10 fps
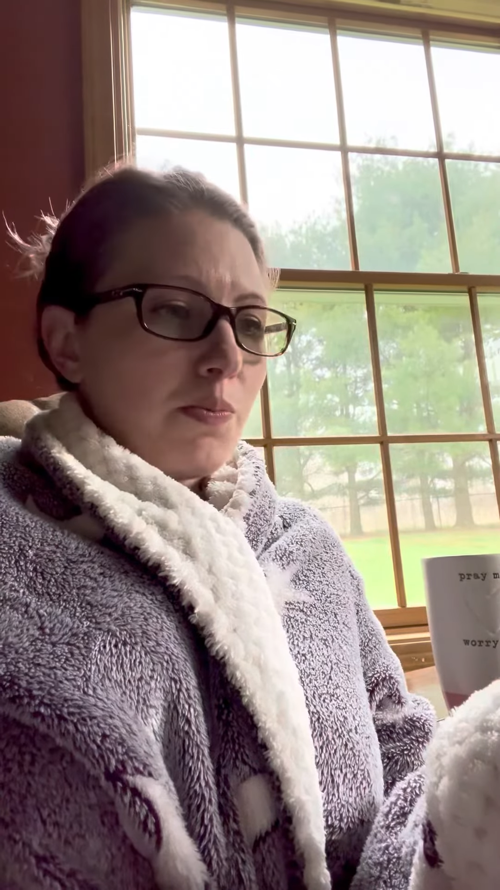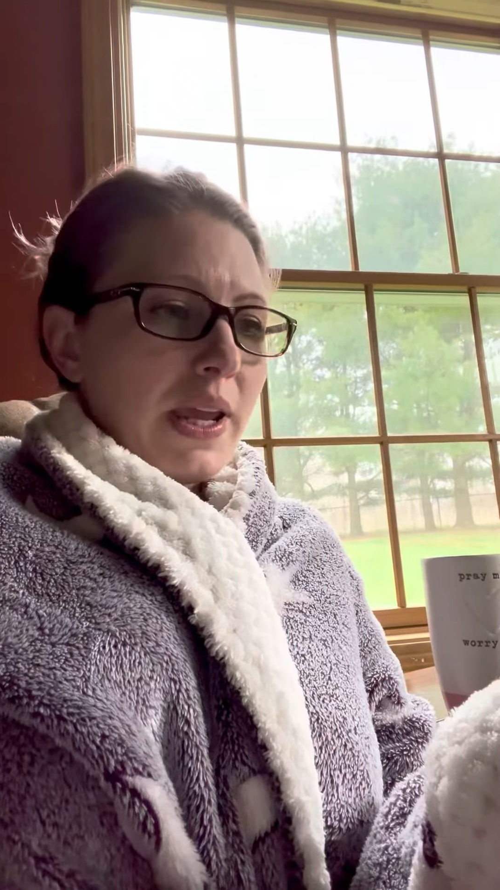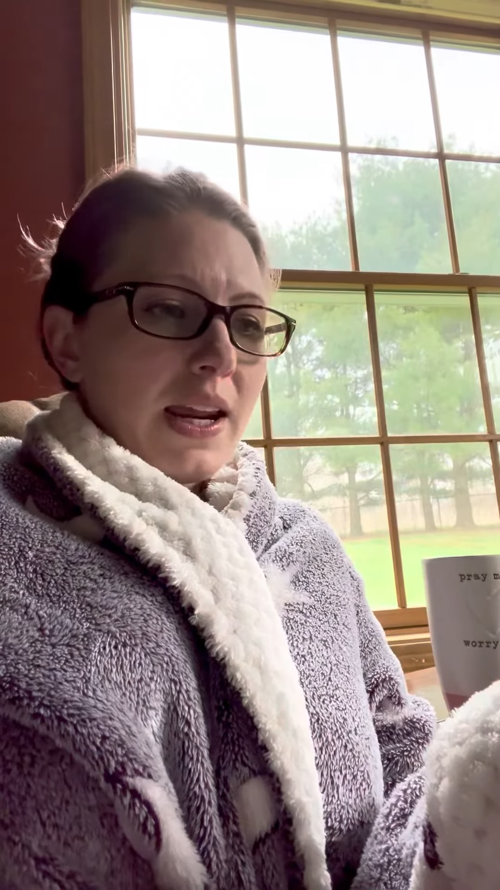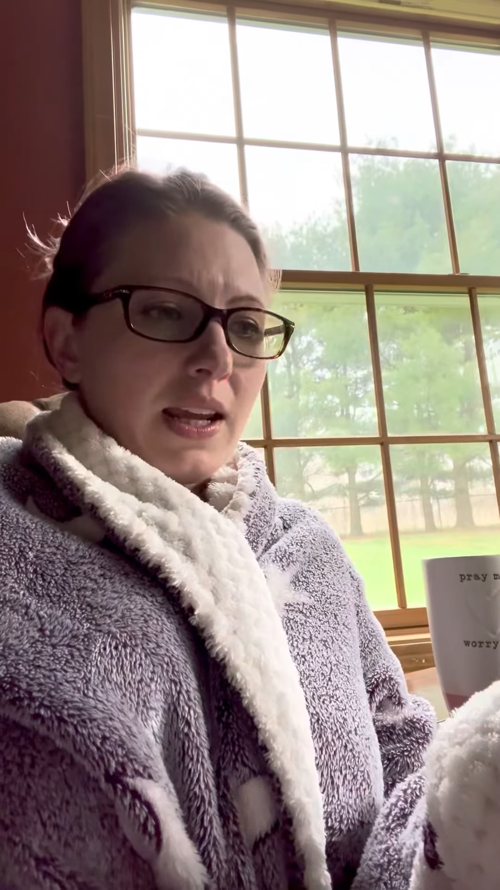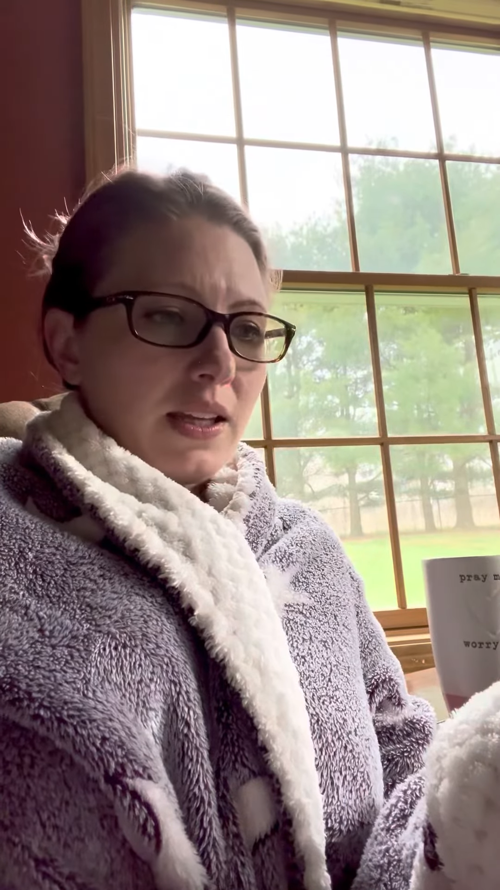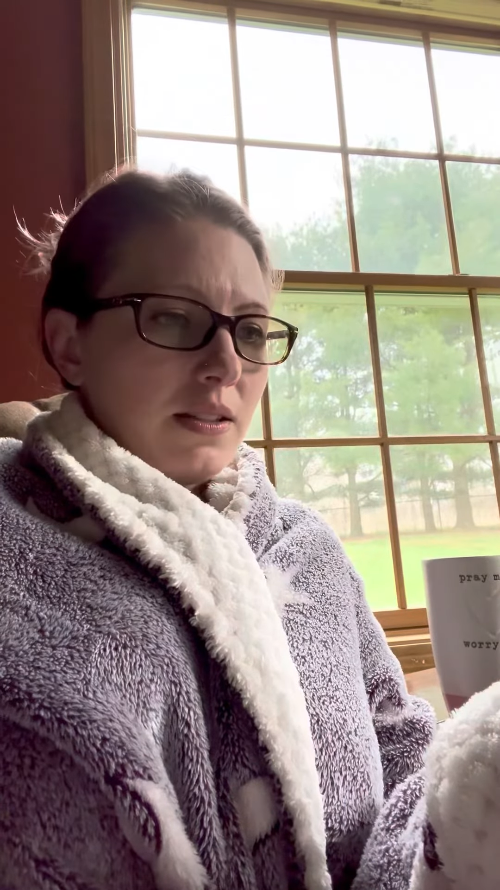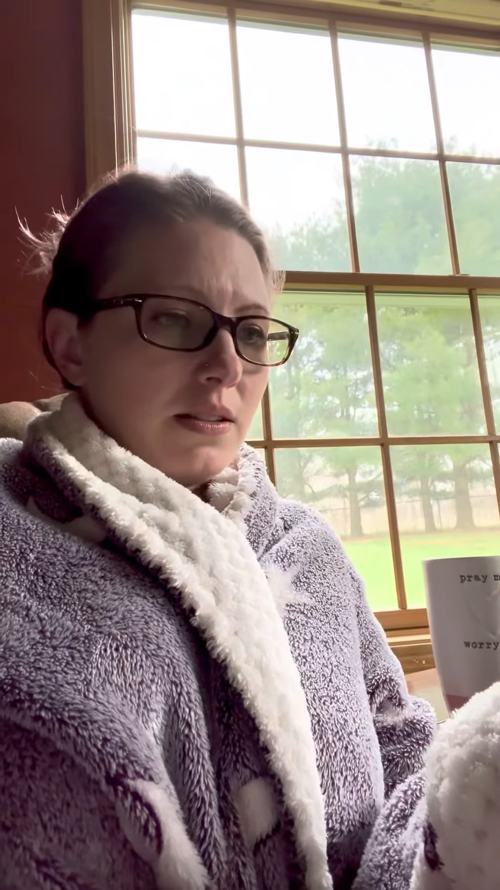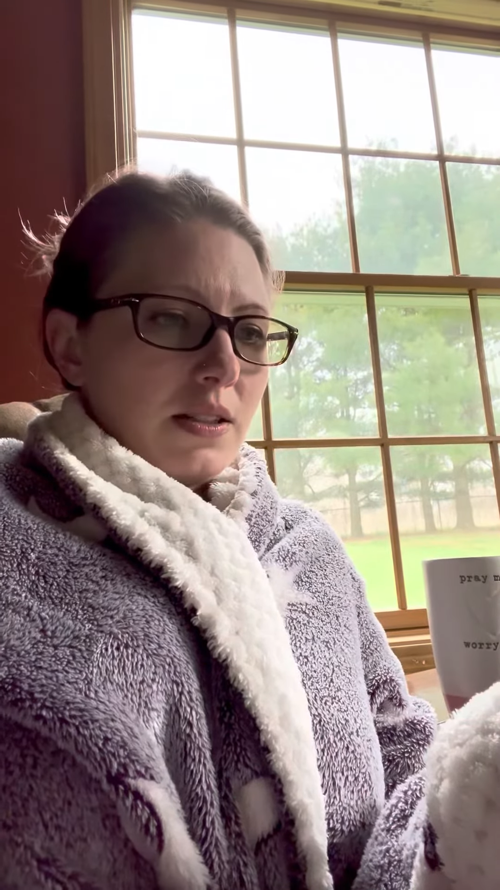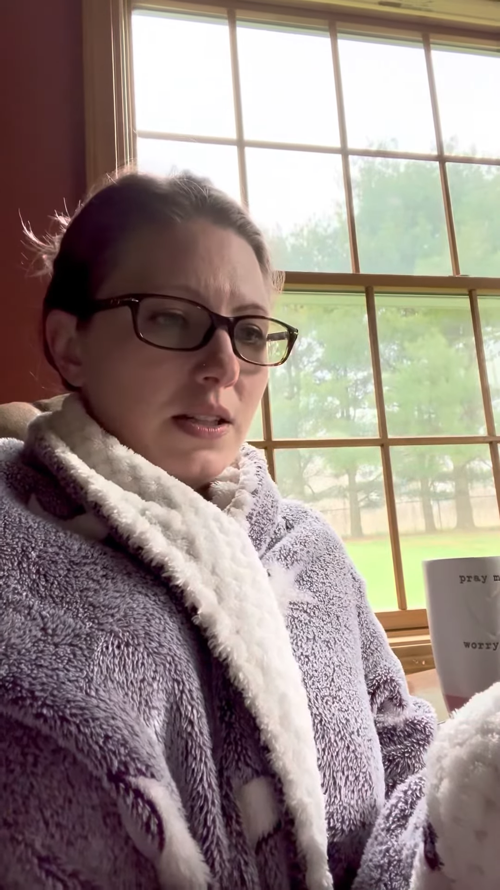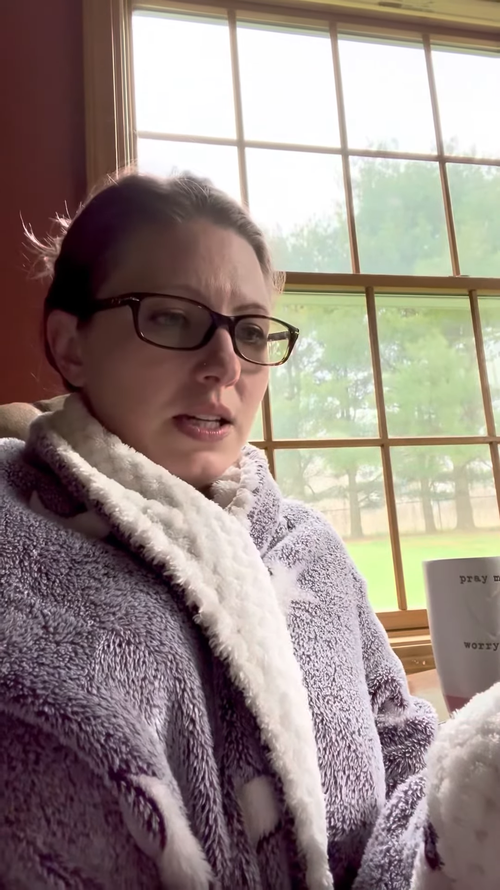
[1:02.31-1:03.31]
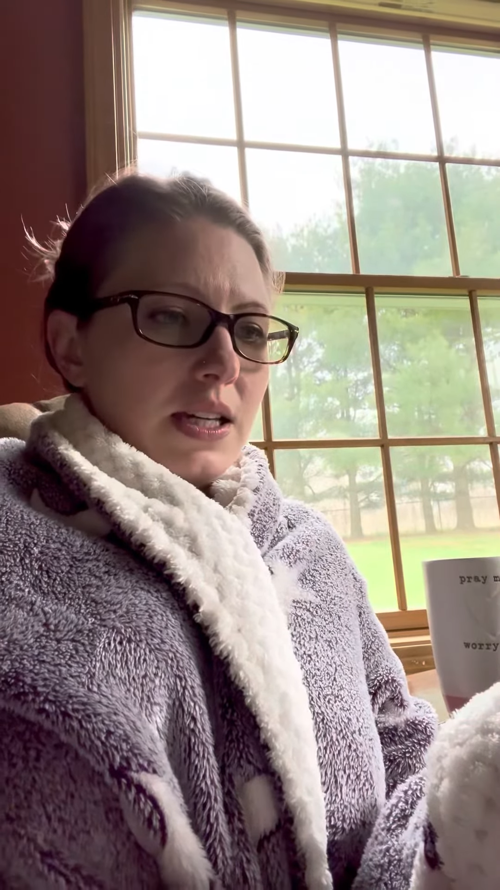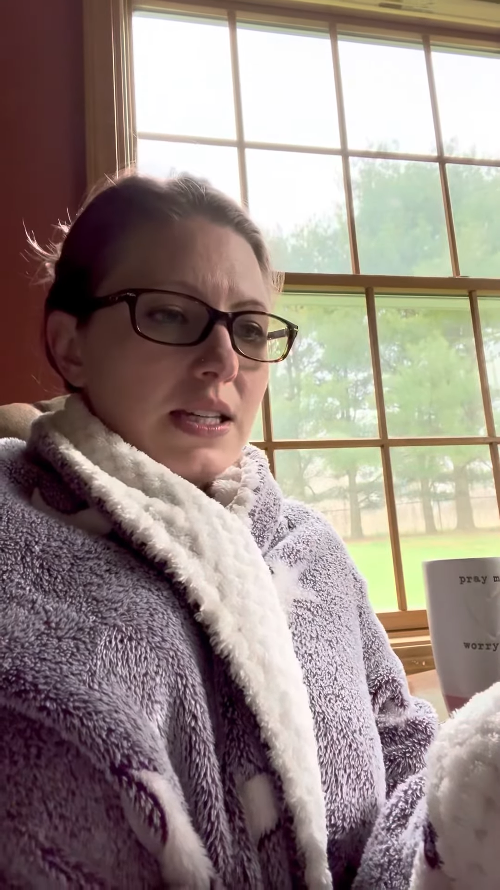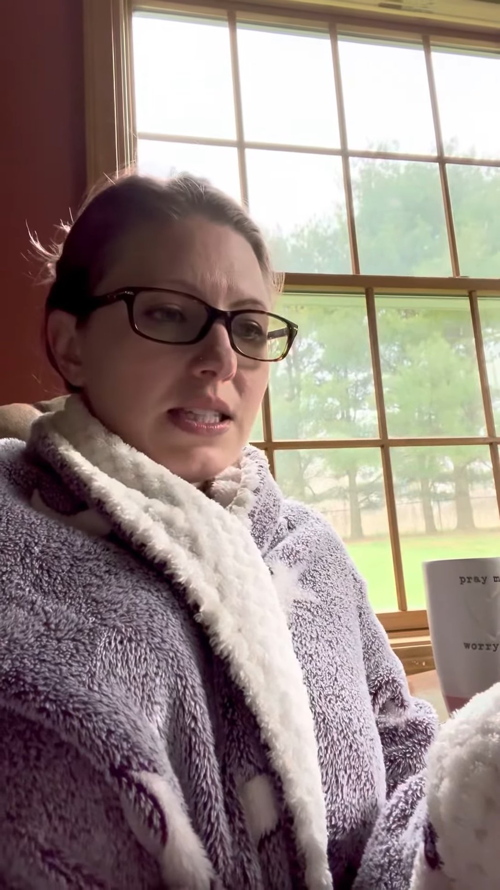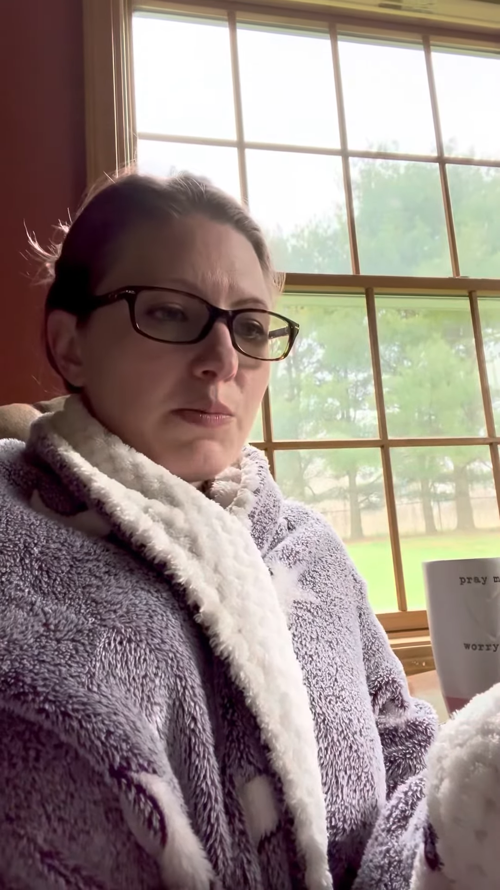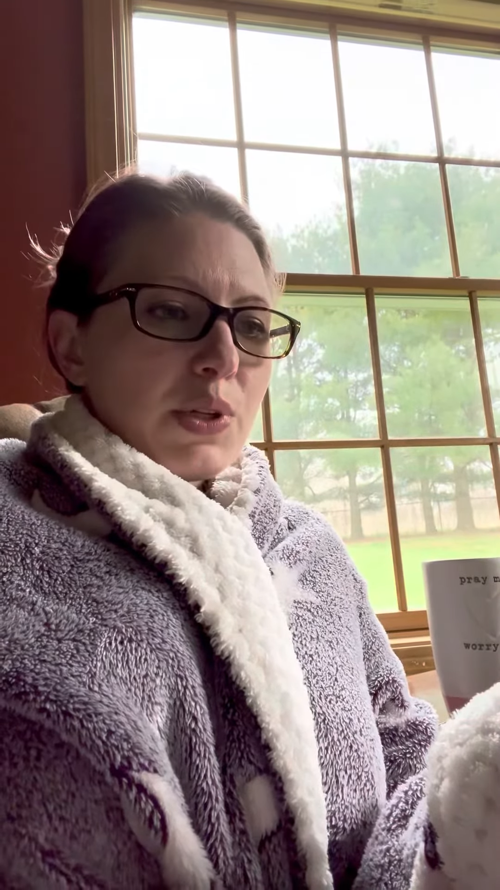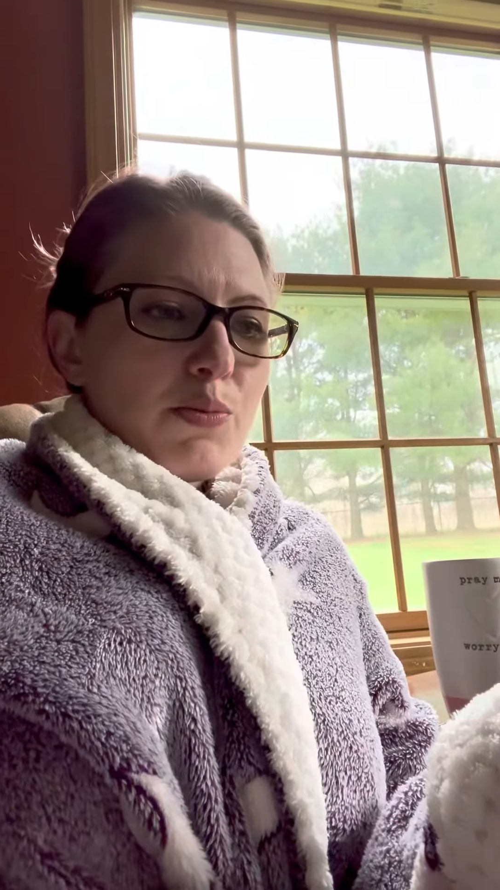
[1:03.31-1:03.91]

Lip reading: panic. Simply